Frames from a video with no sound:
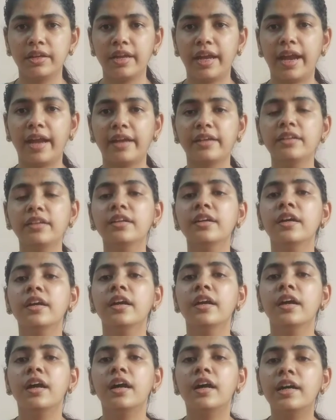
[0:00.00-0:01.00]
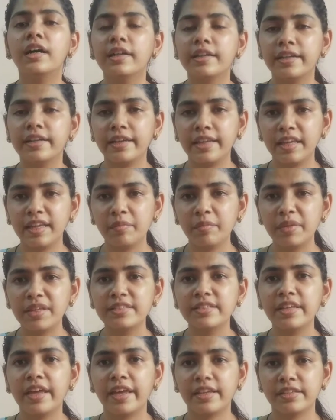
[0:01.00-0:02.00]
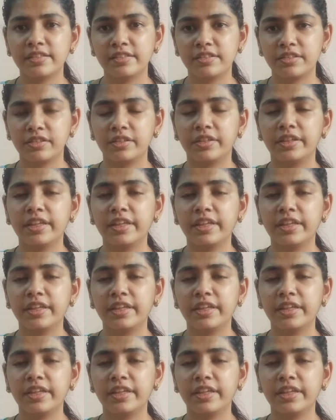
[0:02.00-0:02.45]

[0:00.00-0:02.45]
and her name is Hester.